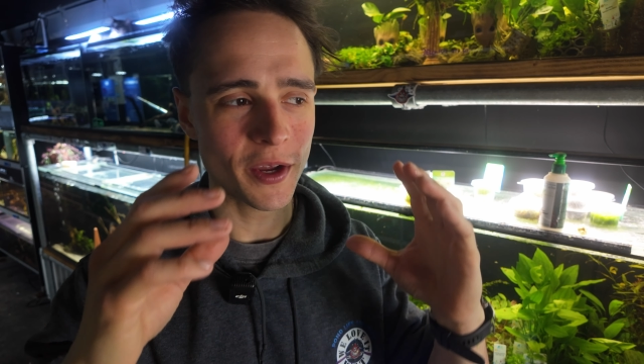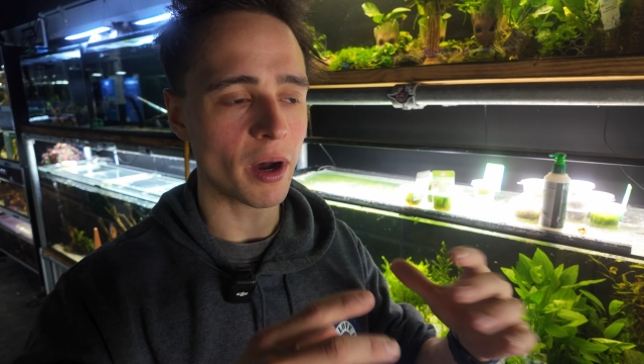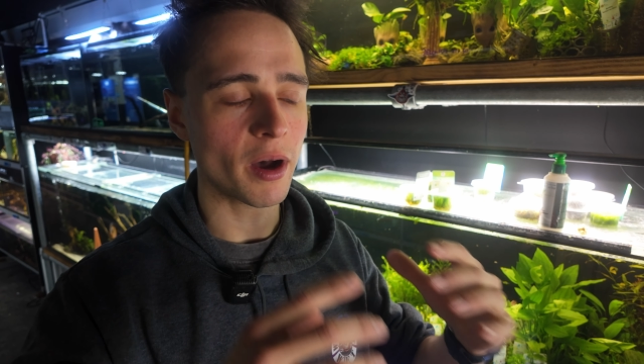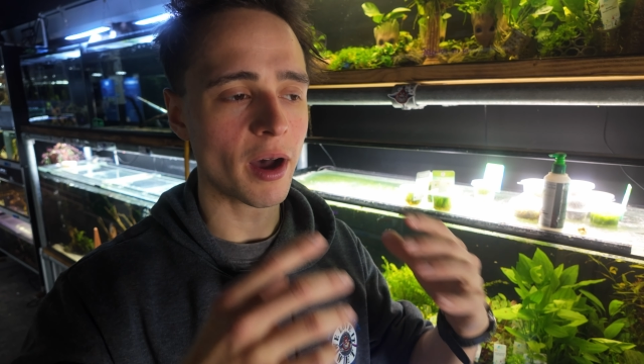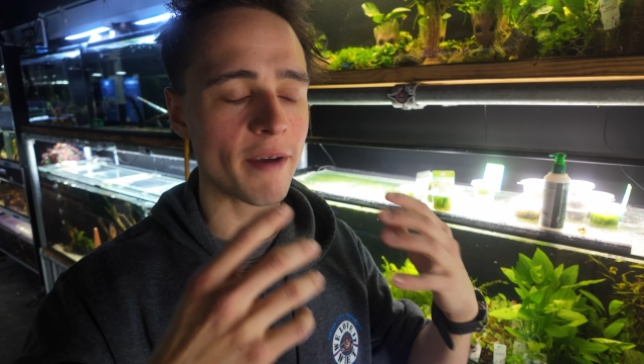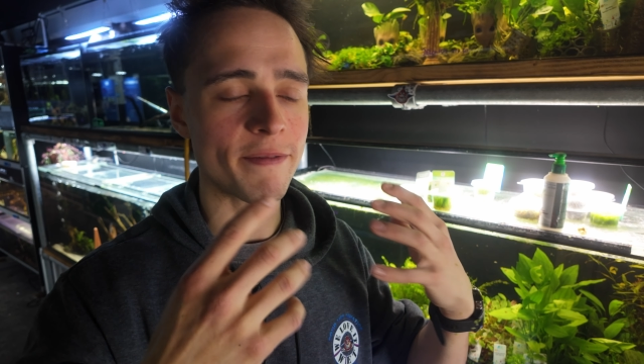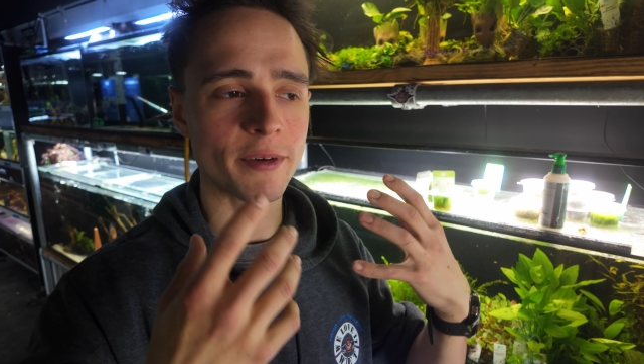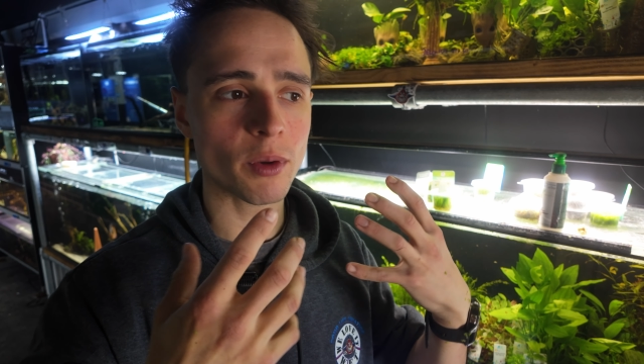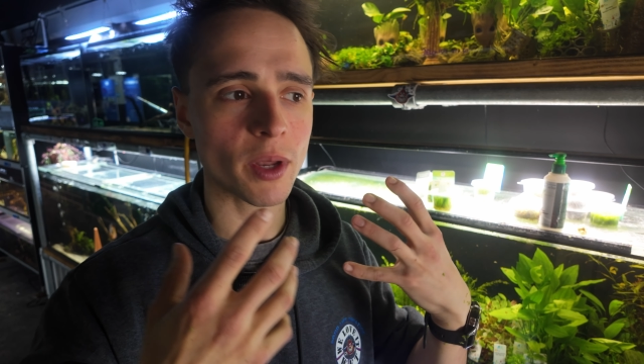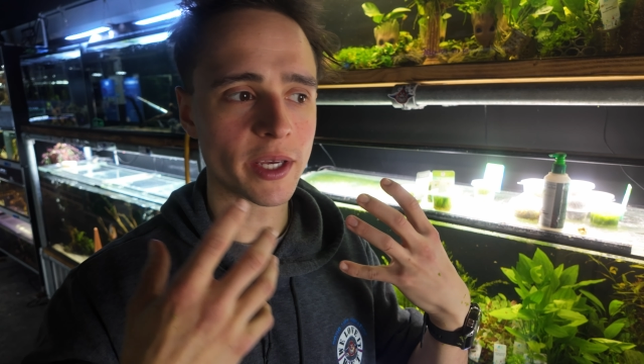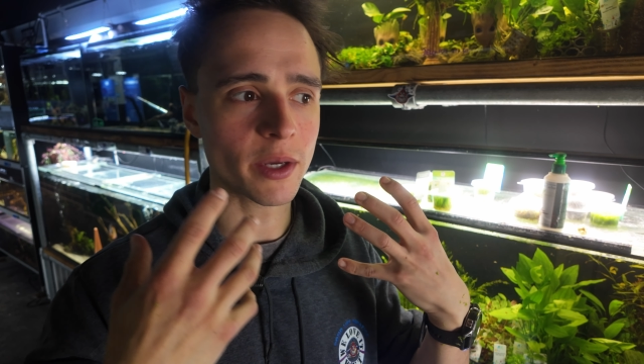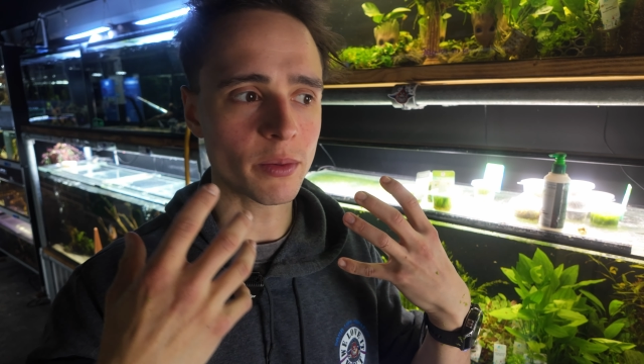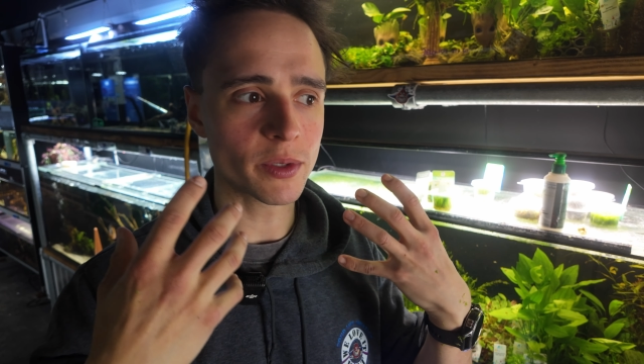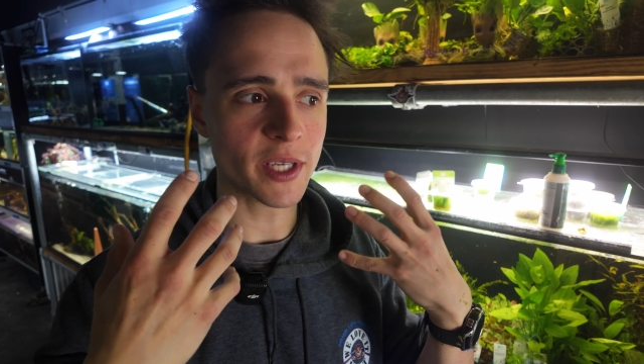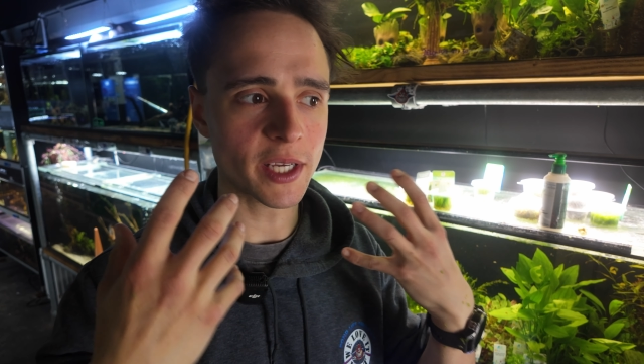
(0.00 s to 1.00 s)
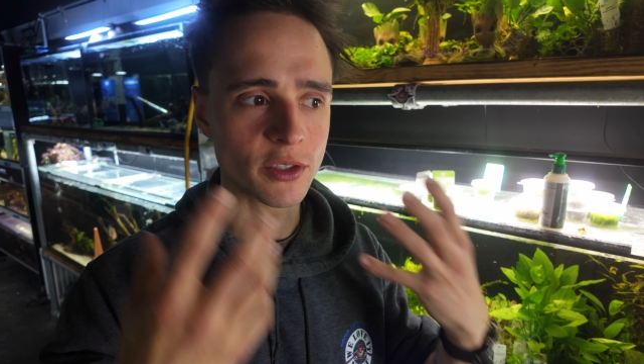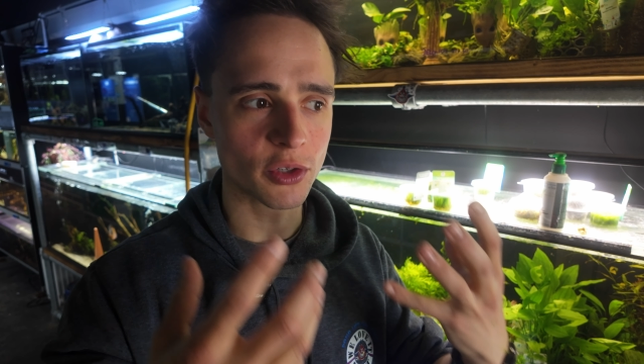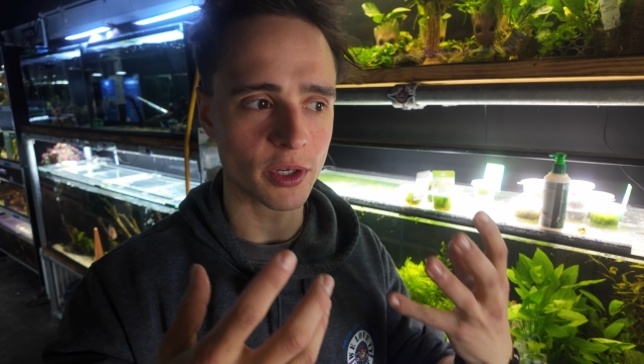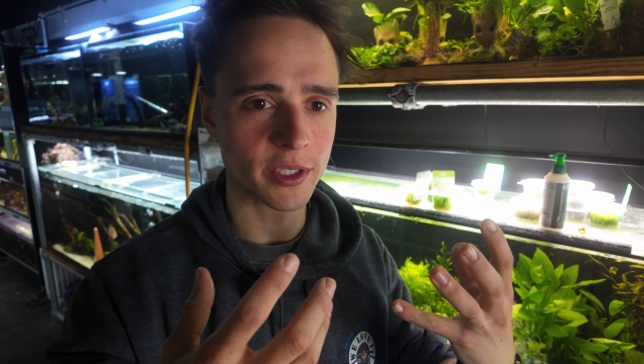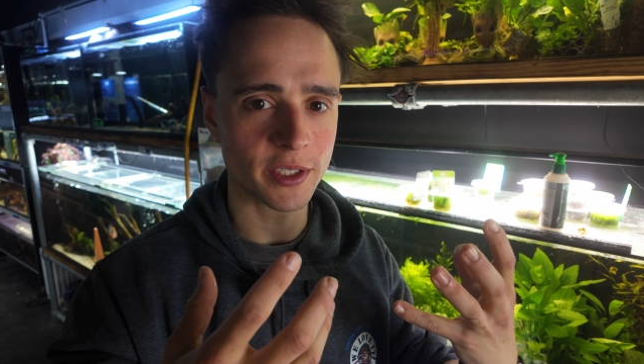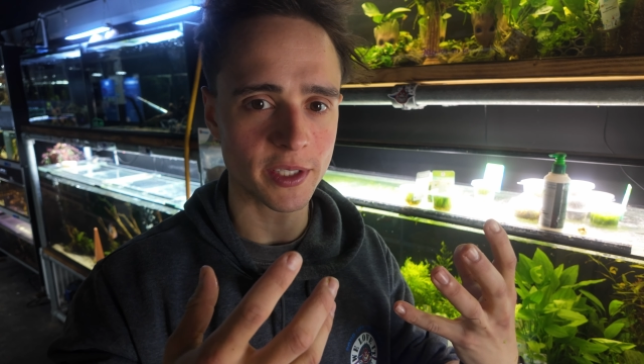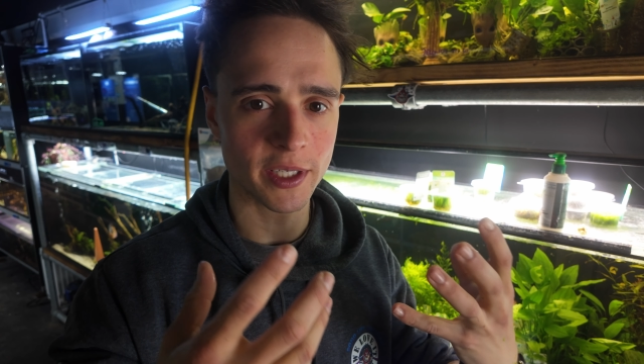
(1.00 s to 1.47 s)
But I feel like it was
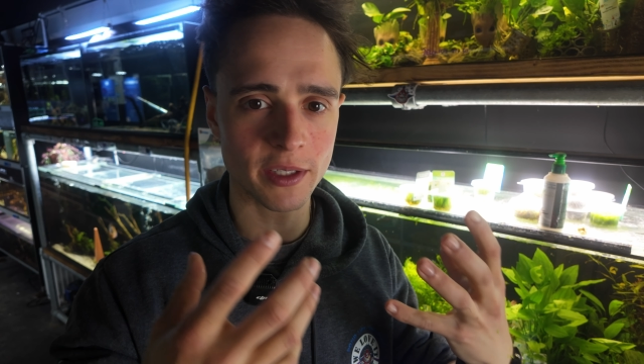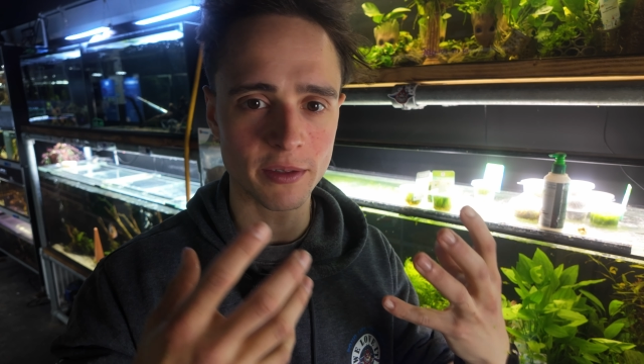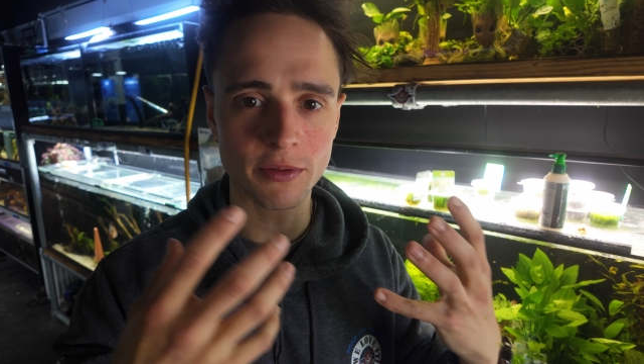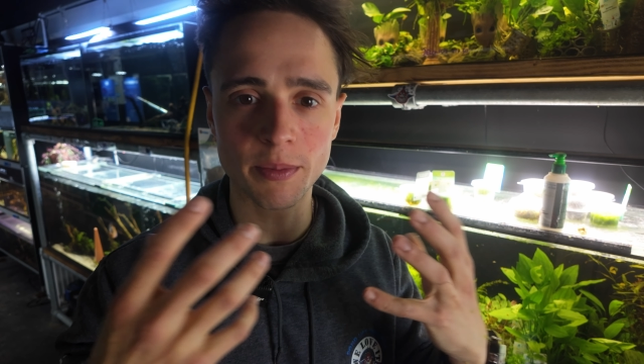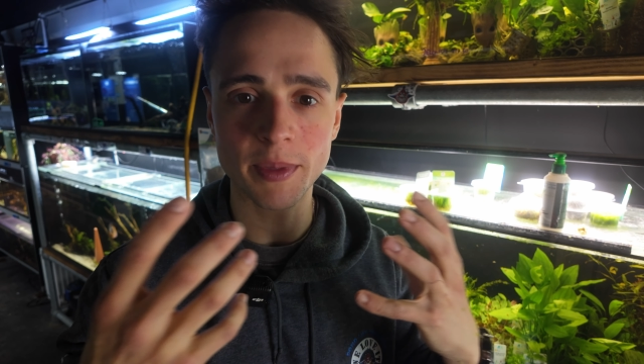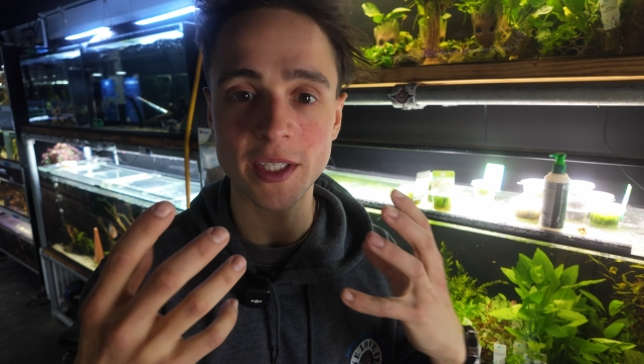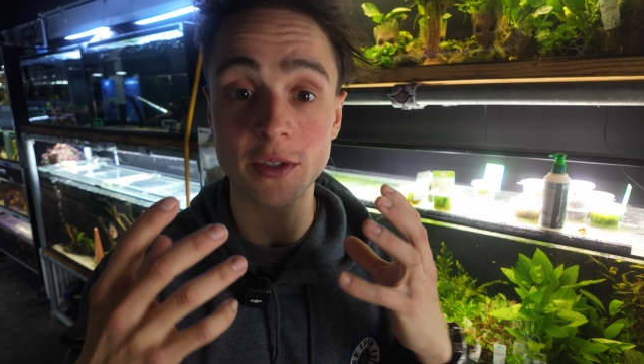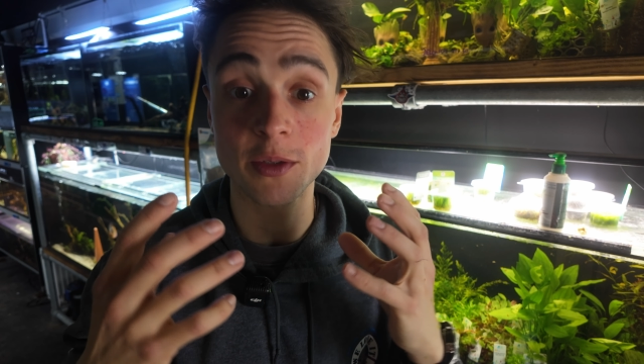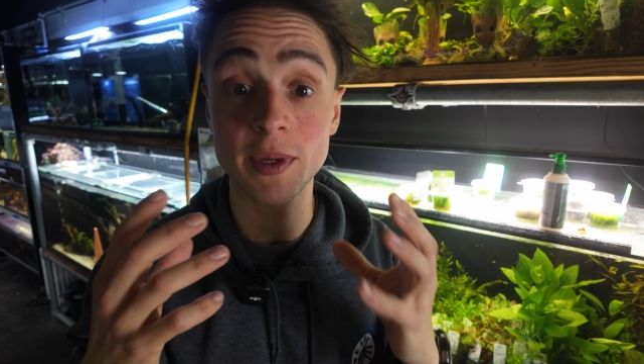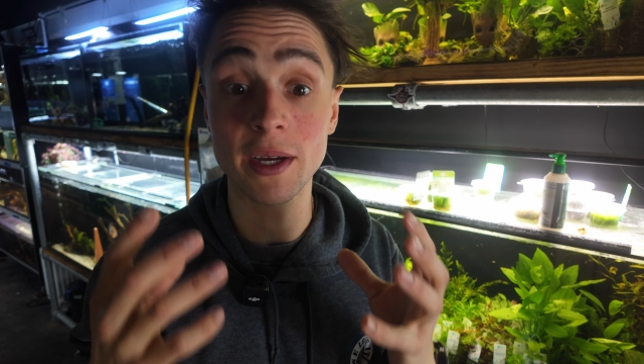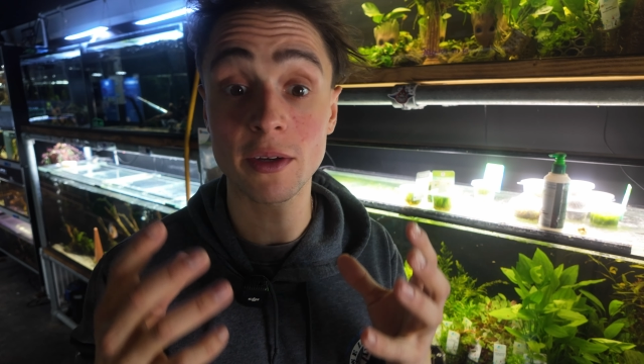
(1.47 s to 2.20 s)
interesting for me to be